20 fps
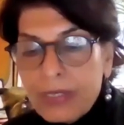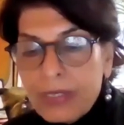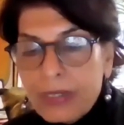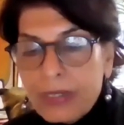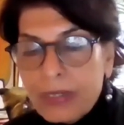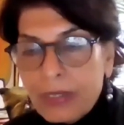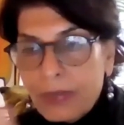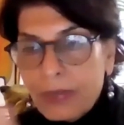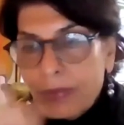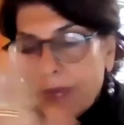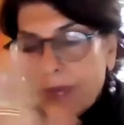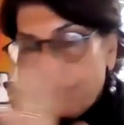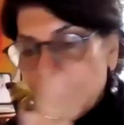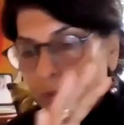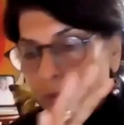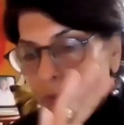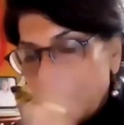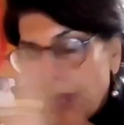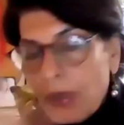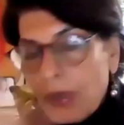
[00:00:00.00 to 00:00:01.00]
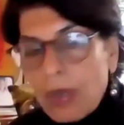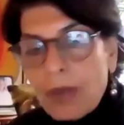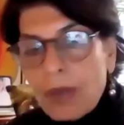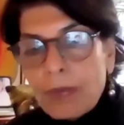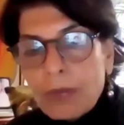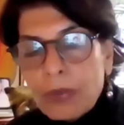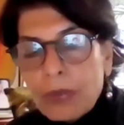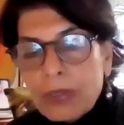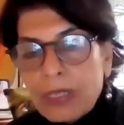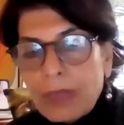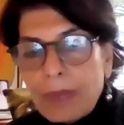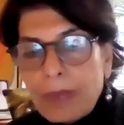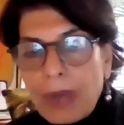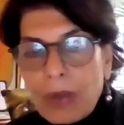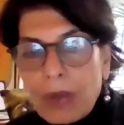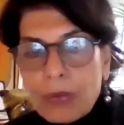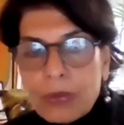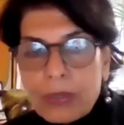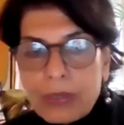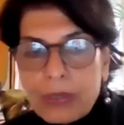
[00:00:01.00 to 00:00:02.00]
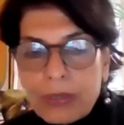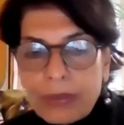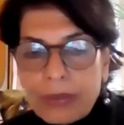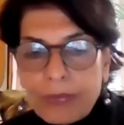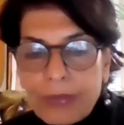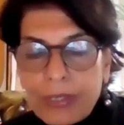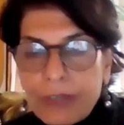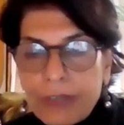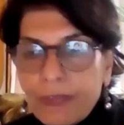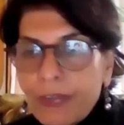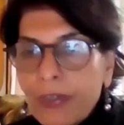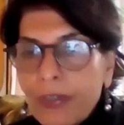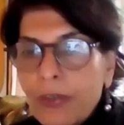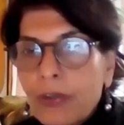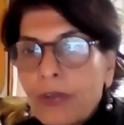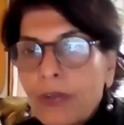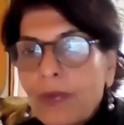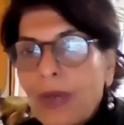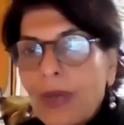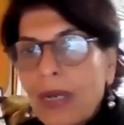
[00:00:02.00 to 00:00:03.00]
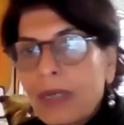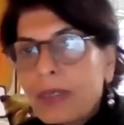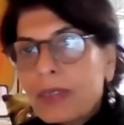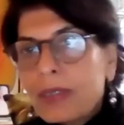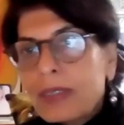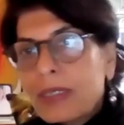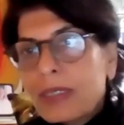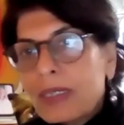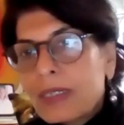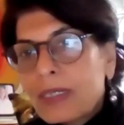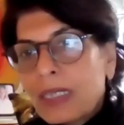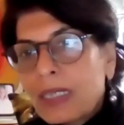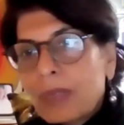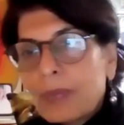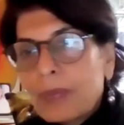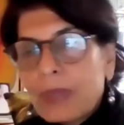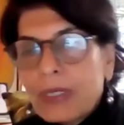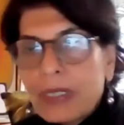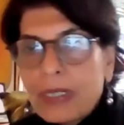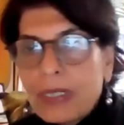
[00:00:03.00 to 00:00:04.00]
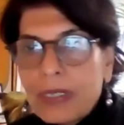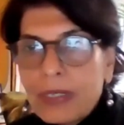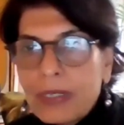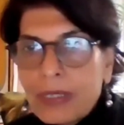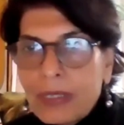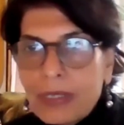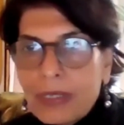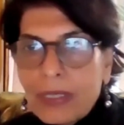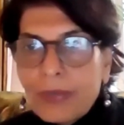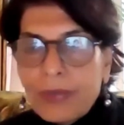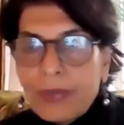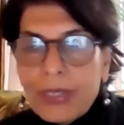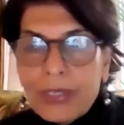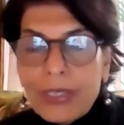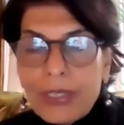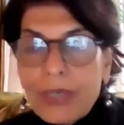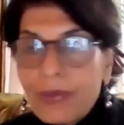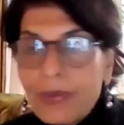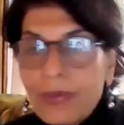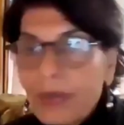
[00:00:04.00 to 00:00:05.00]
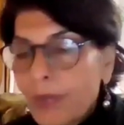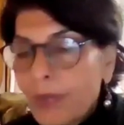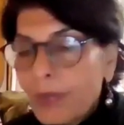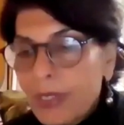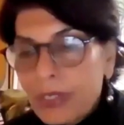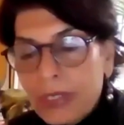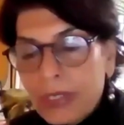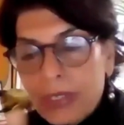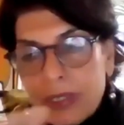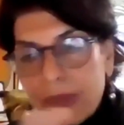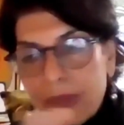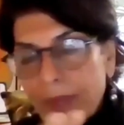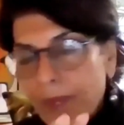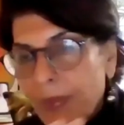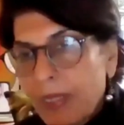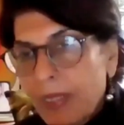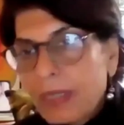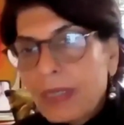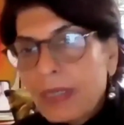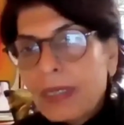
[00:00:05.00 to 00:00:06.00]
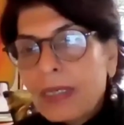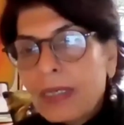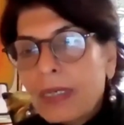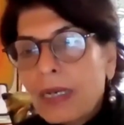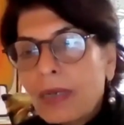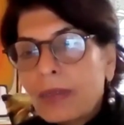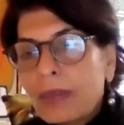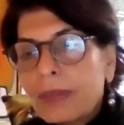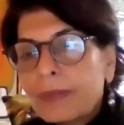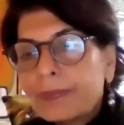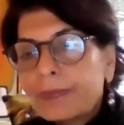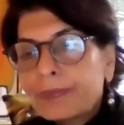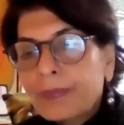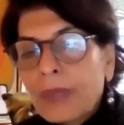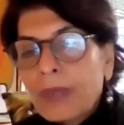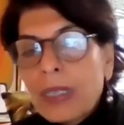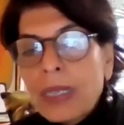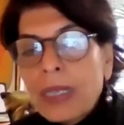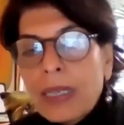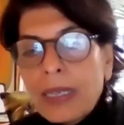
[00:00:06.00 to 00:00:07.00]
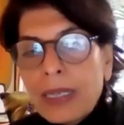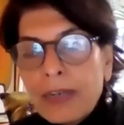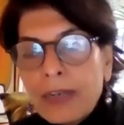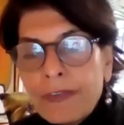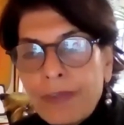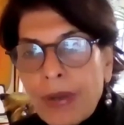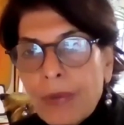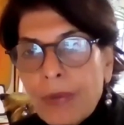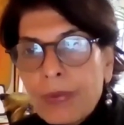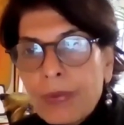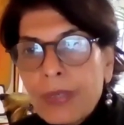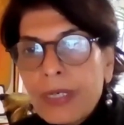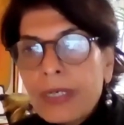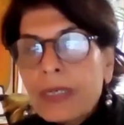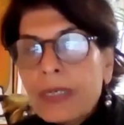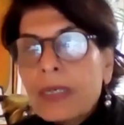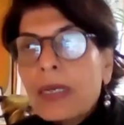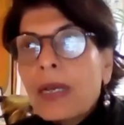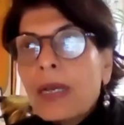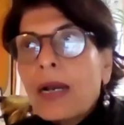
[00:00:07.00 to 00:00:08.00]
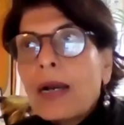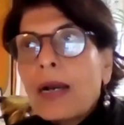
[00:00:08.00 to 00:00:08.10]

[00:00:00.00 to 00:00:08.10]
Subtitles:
reasons. We've put them out with the fear of heart disease, diabetes, etc., which is completely ill-founded.